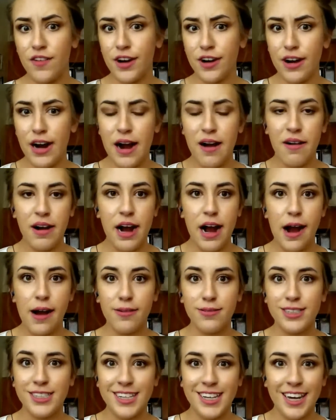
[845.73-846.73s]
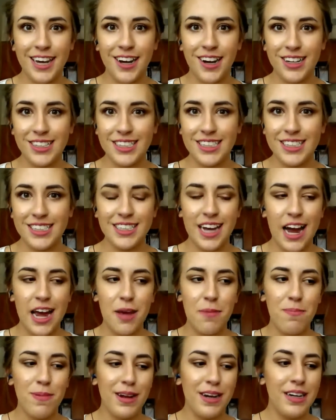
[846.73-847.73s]
figure out how to get on
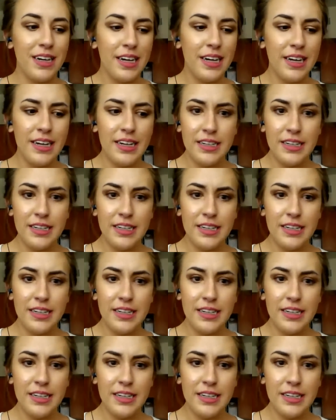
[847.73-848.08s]
Skype and